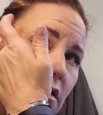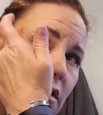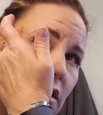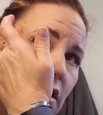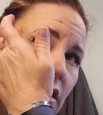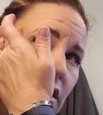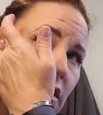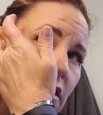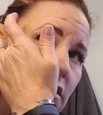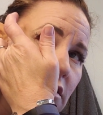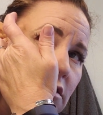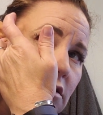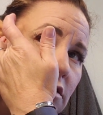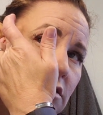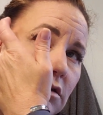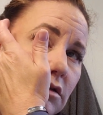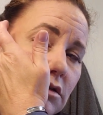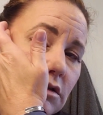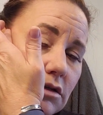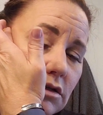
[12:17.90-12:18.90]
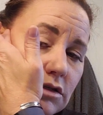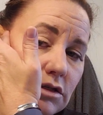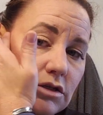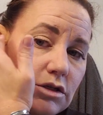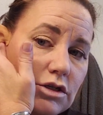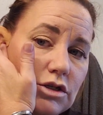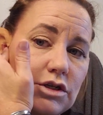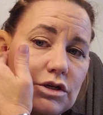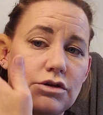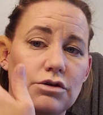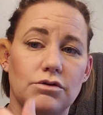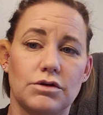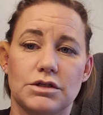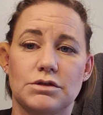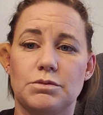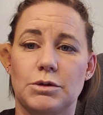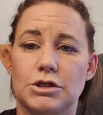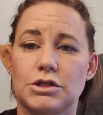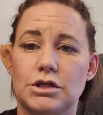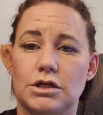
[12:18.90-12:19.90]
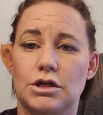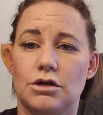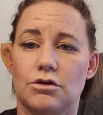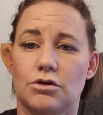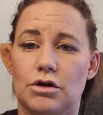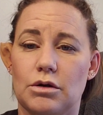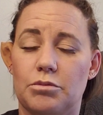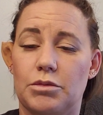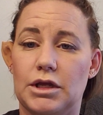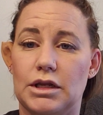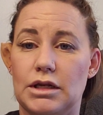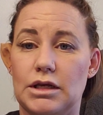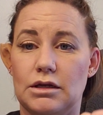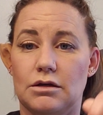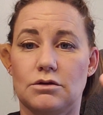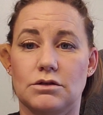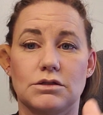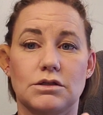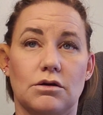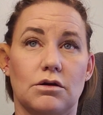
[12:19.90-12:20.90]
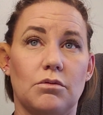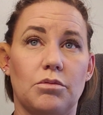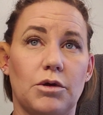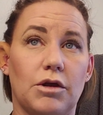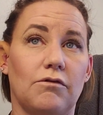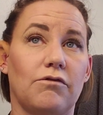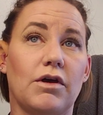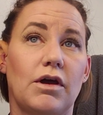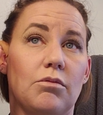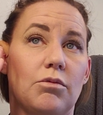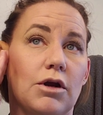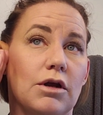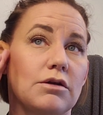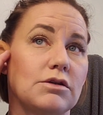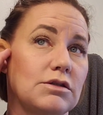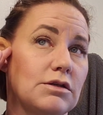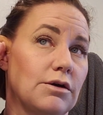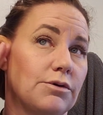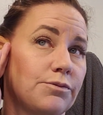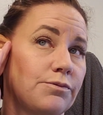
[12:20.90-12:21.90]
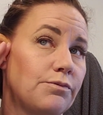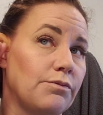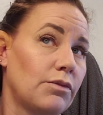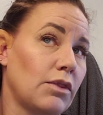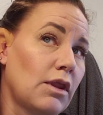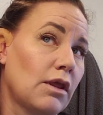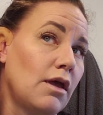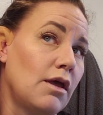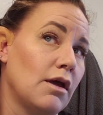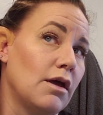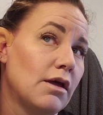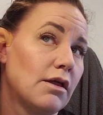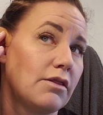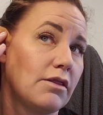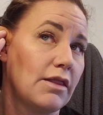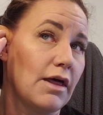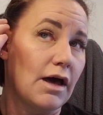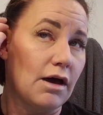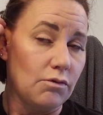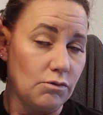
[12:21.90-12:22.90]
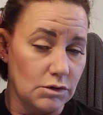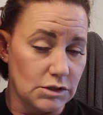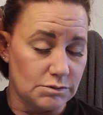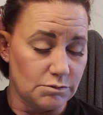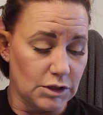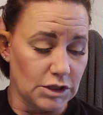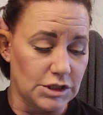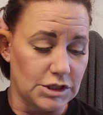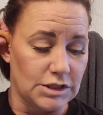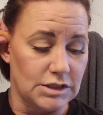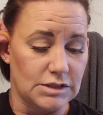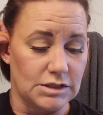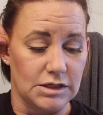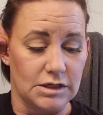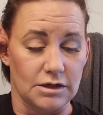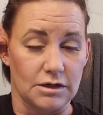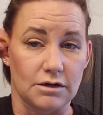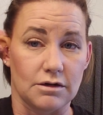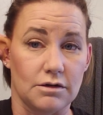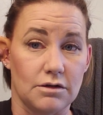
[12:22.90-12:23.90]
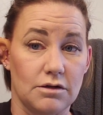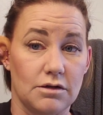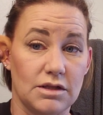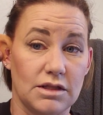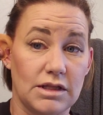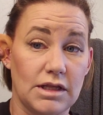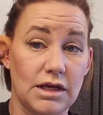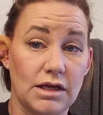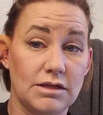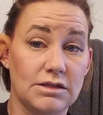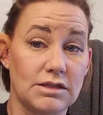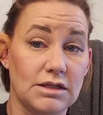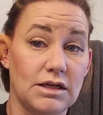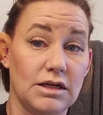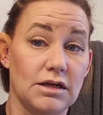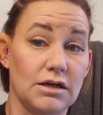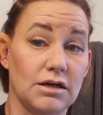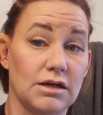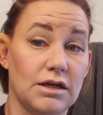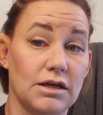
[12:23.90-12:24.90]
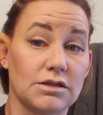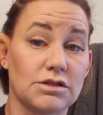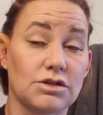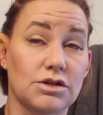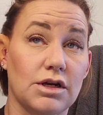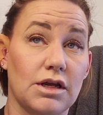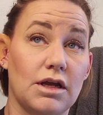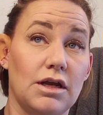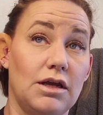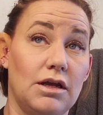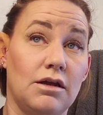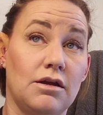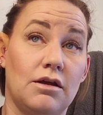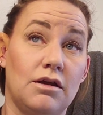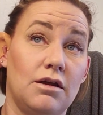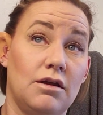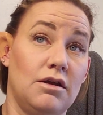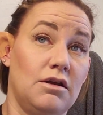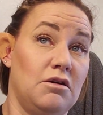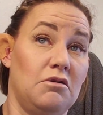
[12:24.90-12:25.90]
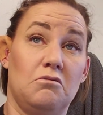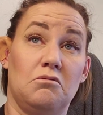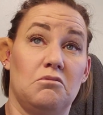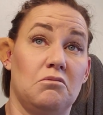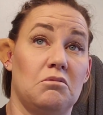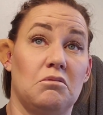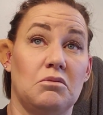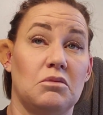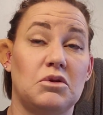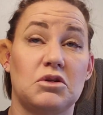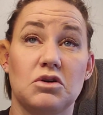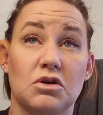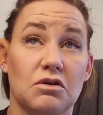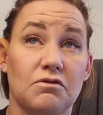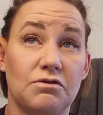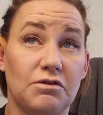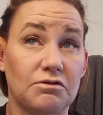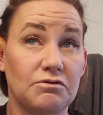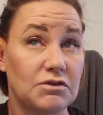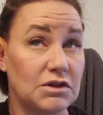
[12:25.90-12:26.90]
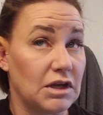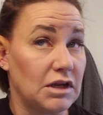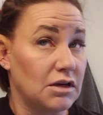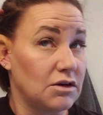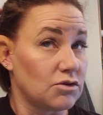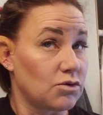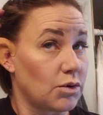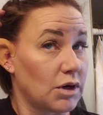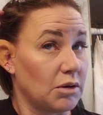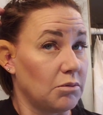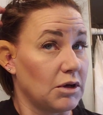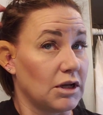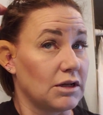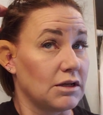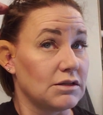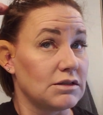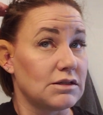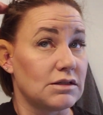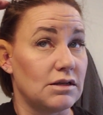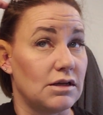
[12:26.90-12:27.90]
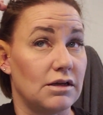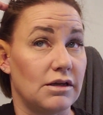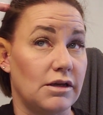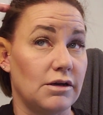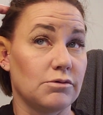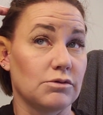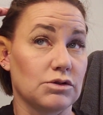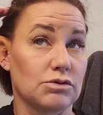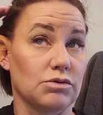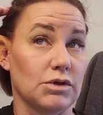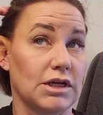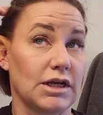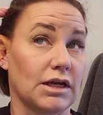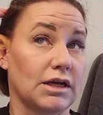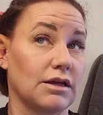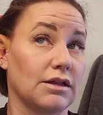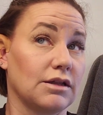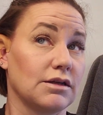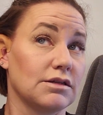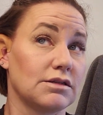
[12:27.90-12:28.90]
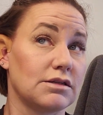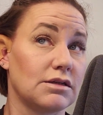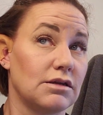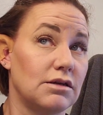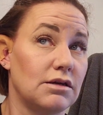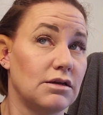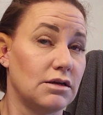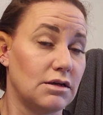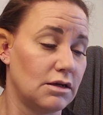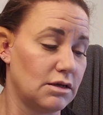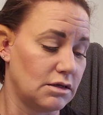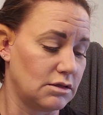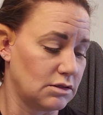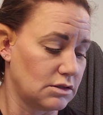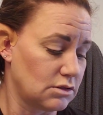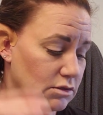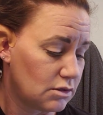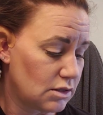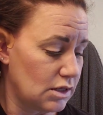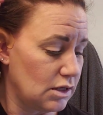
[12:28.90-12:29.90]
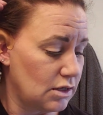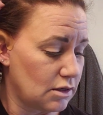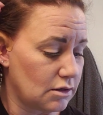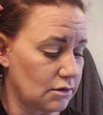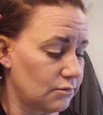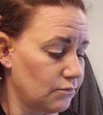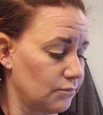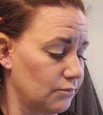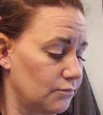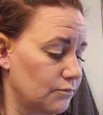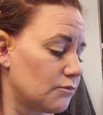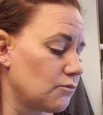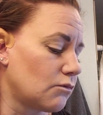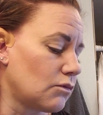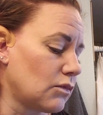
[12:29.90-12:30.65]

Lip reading: it to, especially, you know, gripping needles and gripping fabric. So that was much easier. This ear yesterday took 15-20 minutes. It was ridiculous. So then